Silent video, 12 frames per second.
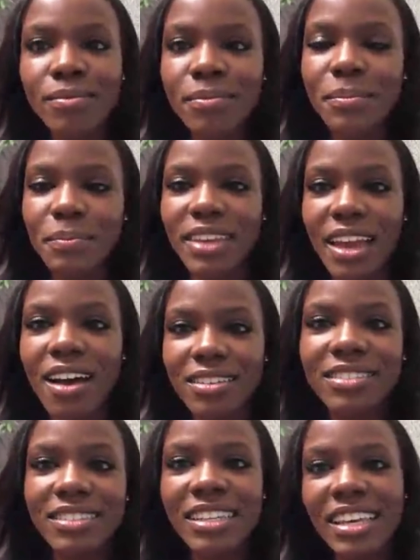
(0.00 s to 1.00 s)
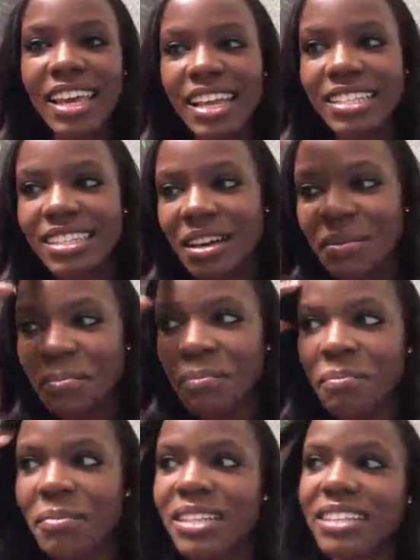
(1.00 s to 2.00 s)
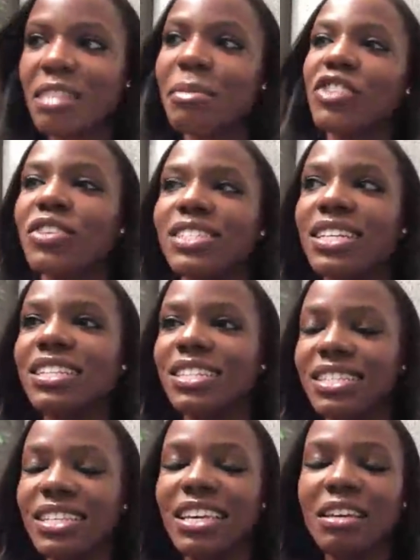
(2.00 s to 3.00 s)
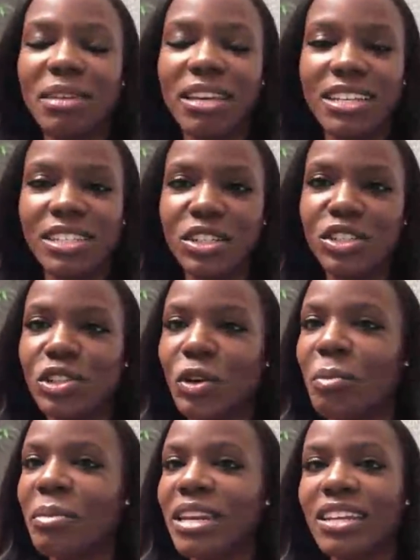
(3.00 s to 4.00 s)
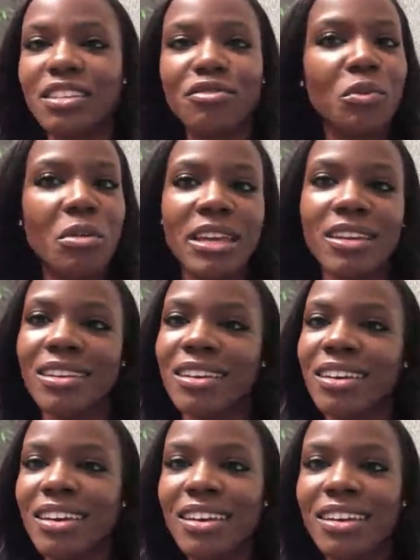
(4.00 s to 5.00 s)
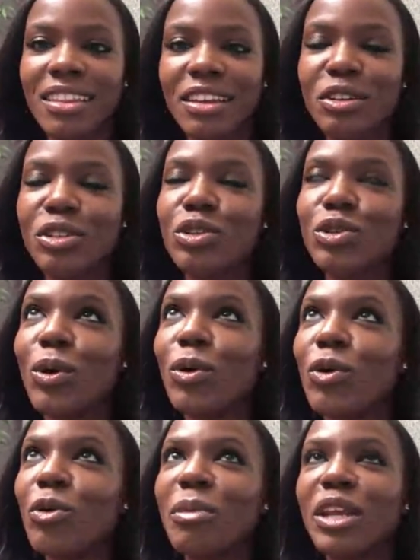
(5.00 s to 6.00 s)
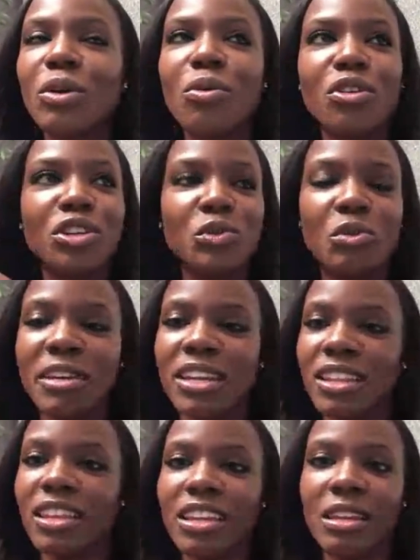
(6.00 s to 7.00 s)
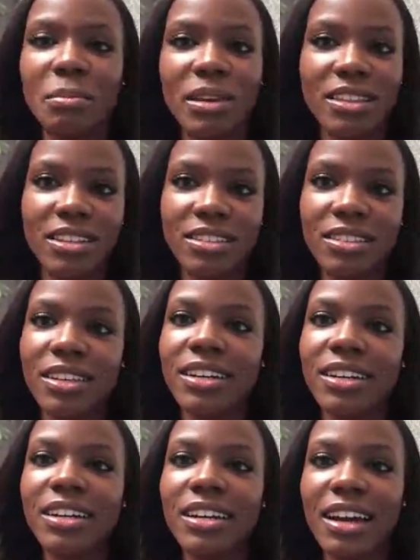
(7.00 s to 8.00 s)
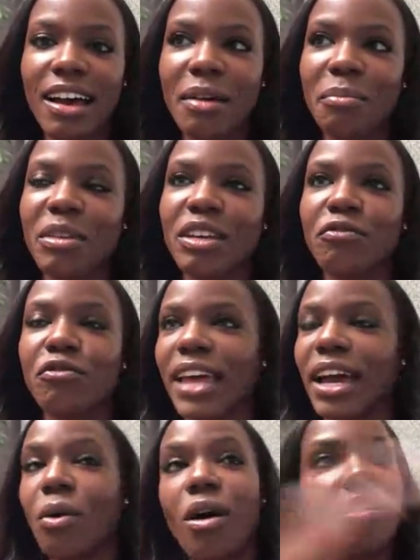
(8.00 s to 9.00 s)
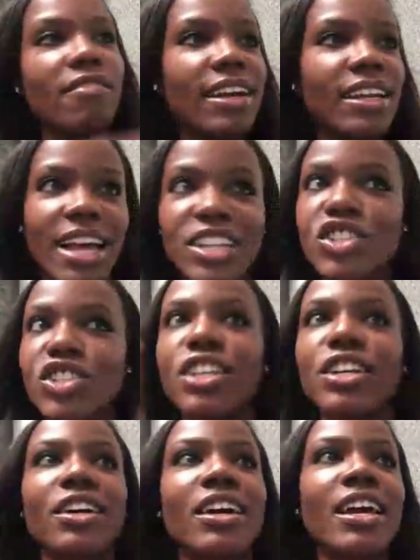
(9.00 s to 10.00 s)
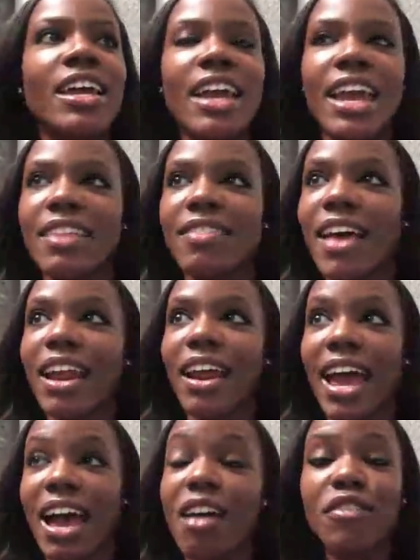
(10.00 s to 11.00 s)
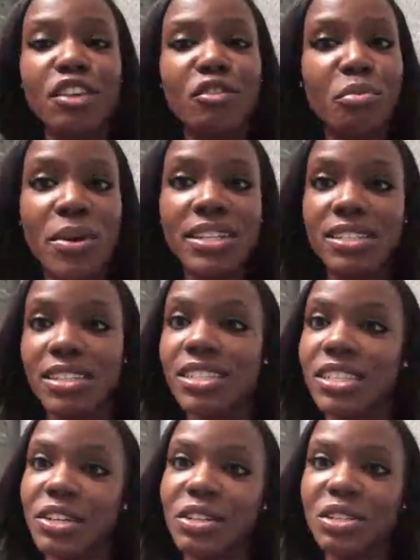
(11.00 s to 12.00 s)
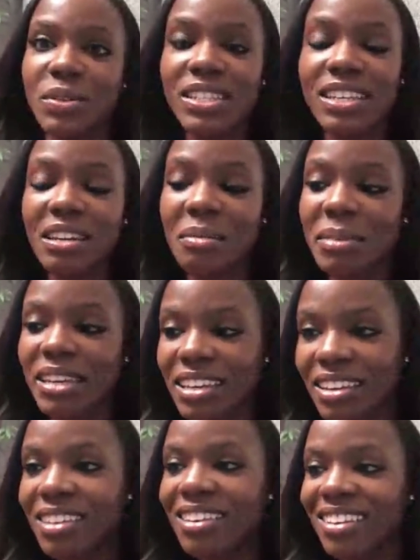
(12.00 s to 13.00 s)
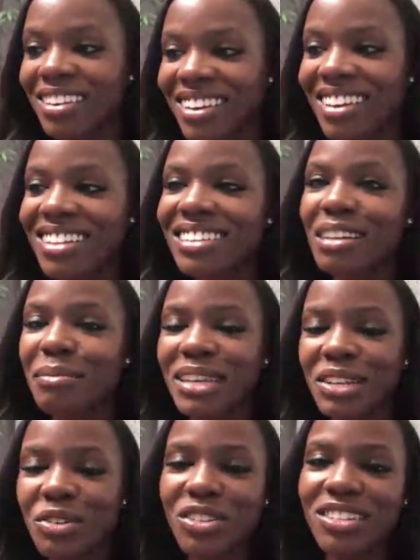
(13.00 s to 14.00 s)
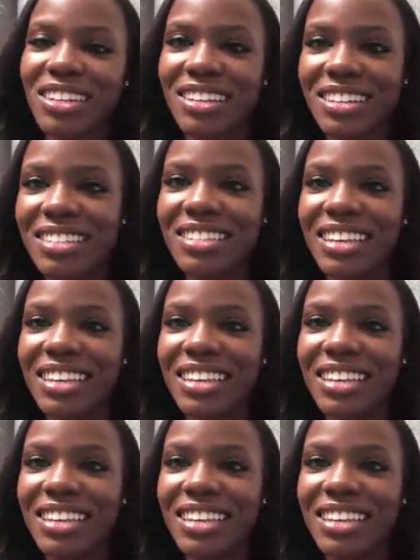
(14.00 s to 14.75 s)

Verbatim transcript: Yeah. It's, um, it's going to be interesting to see because there's so many different women there's so many gorgeous women in the Olympia this year um, that qualified last year and that have enough points this year. So it's going to be it's going to be interesting to see.